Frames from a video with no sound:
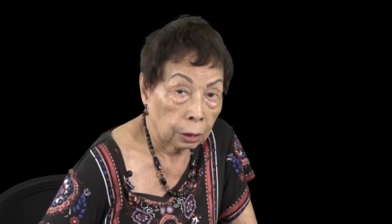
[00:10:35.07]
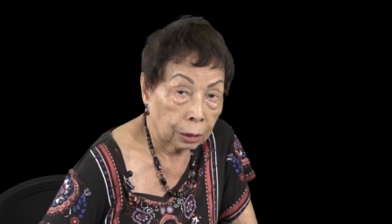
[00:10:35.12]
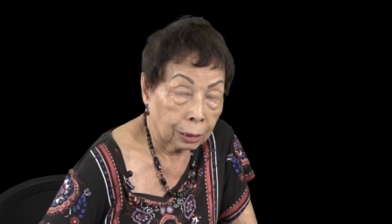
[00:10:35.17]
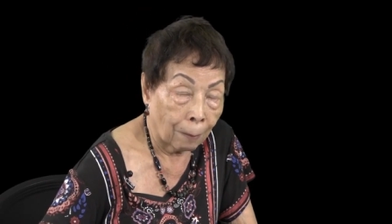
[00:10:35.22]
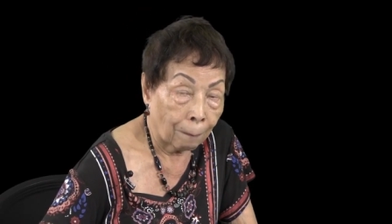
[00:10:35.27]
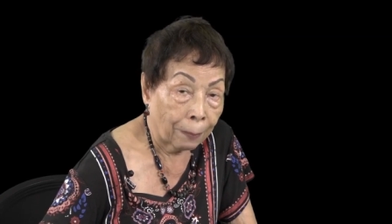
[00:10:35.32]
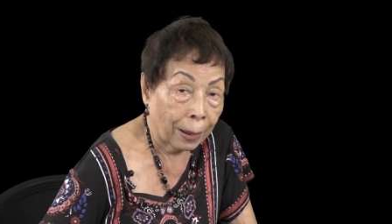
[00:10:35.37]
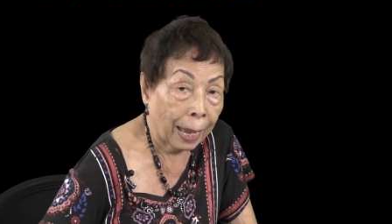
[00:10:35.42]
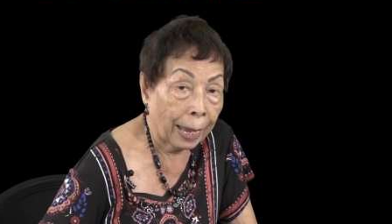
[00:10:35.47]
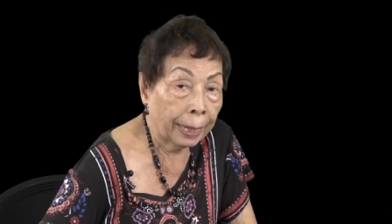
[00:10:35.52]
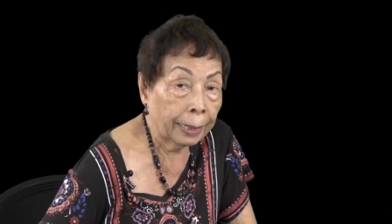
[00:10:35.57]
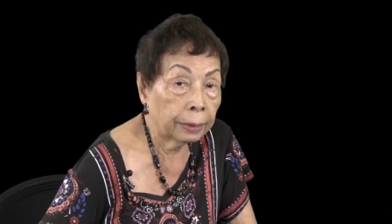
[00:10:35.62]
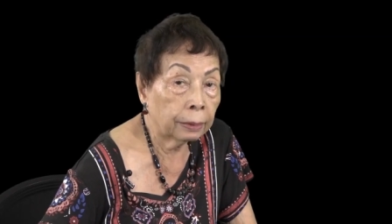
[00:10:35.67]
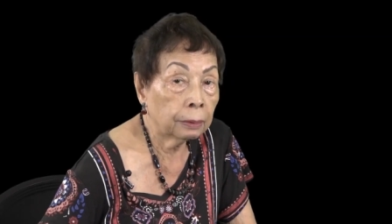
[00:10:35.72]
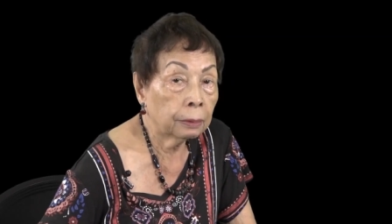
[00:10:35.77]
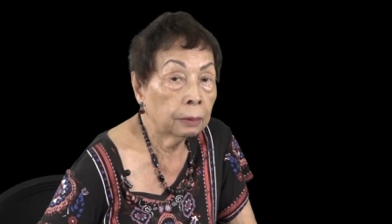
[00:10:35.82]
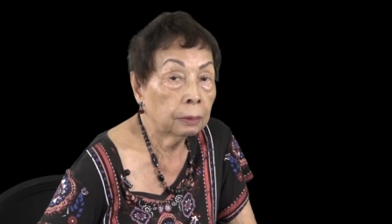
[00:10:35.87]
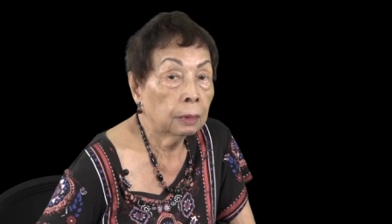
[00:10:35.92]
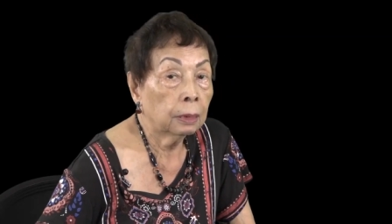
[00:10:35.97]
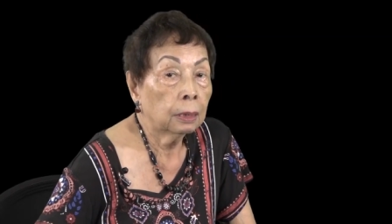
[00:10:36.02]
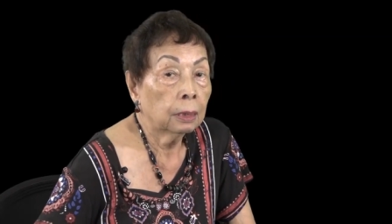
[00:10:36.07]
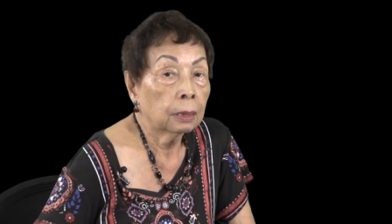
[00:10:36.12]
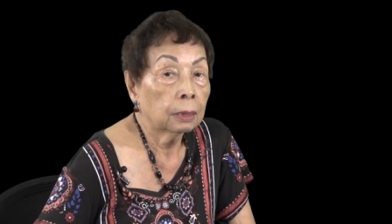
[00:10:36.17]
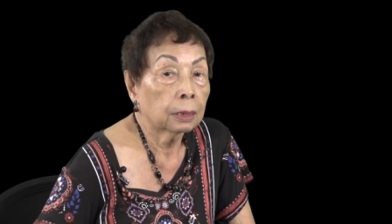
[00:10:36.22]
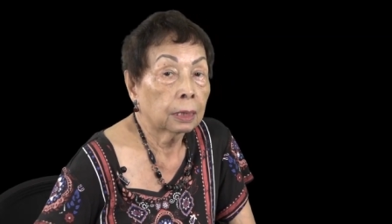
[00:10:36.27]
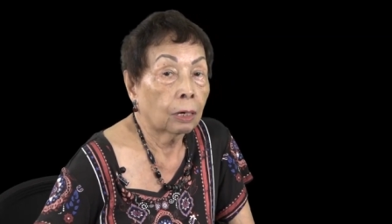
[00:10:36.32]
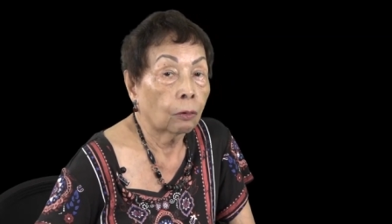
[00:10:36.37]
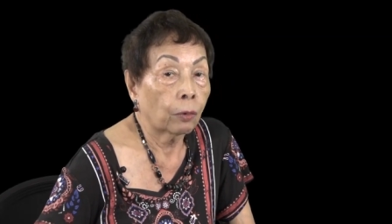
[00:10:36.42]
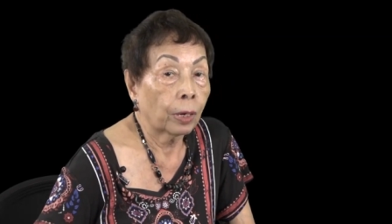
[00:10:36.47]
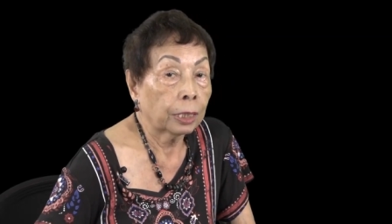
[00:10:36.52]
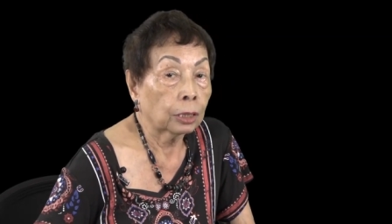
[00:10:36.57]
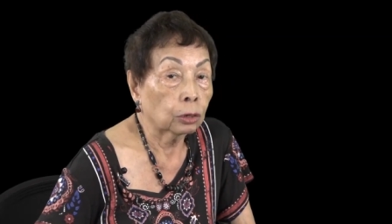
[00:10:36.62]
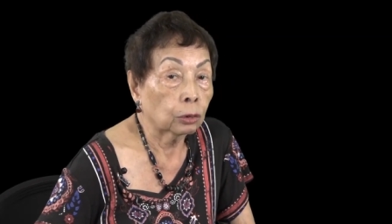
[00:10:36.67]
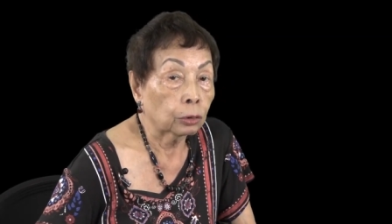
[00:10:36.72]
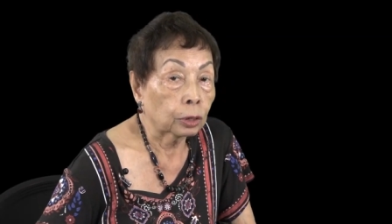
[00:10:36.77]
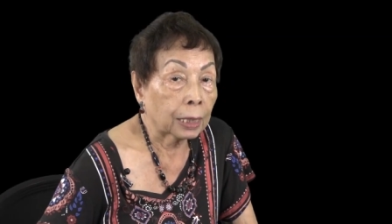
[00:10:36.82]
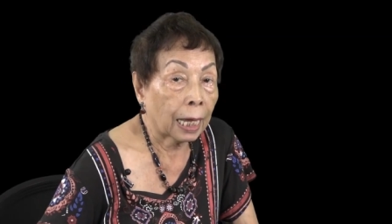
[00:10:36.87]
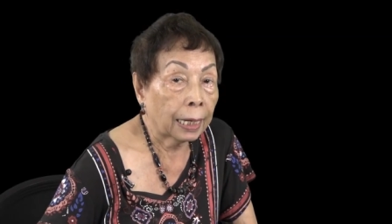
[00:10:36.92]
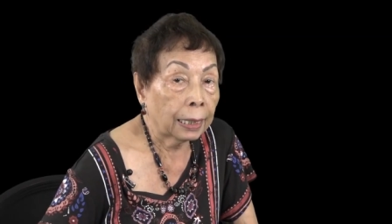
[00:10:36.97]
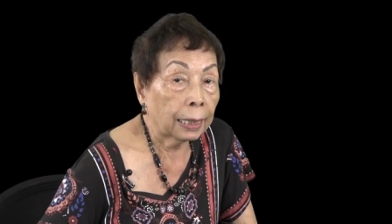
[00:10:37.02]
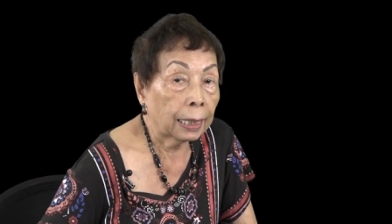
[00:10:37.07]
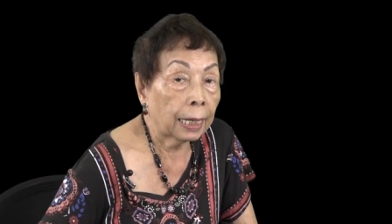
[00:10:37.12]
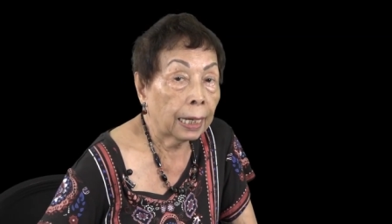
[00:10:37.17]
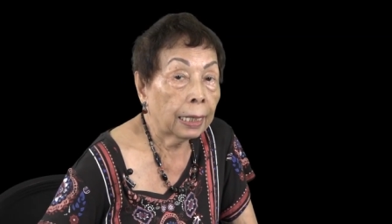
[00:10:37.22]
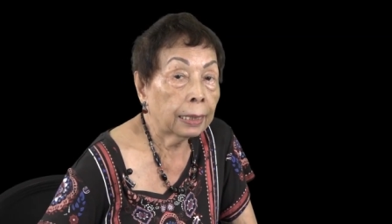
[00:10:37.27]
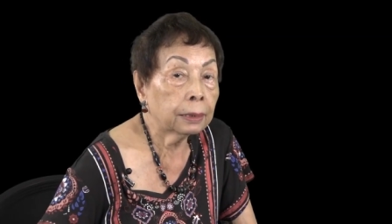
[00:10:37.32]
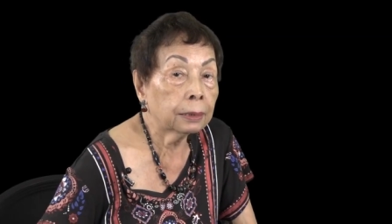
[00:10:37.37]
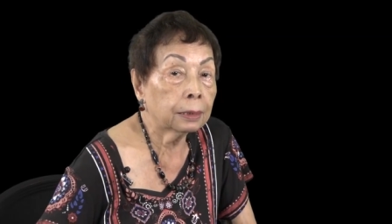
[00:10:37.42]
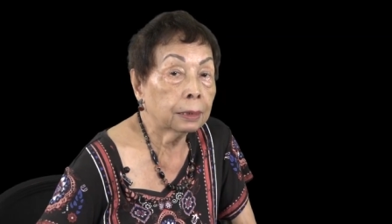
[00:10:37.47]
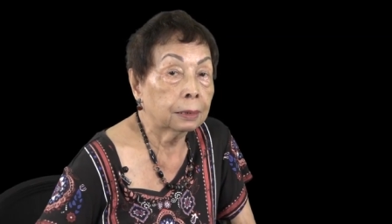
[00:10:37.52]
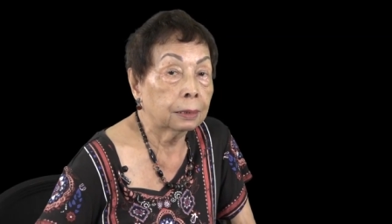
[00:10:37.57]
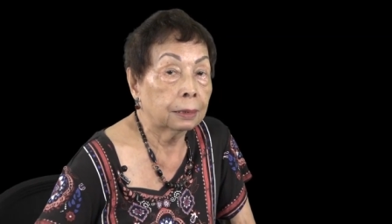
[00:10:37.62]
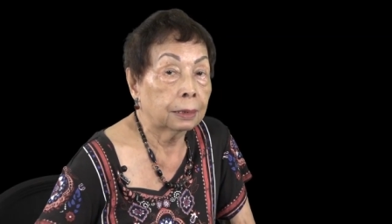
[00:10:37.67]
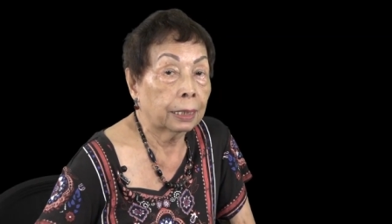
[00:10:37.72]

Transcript: Japan, they went to Thailand,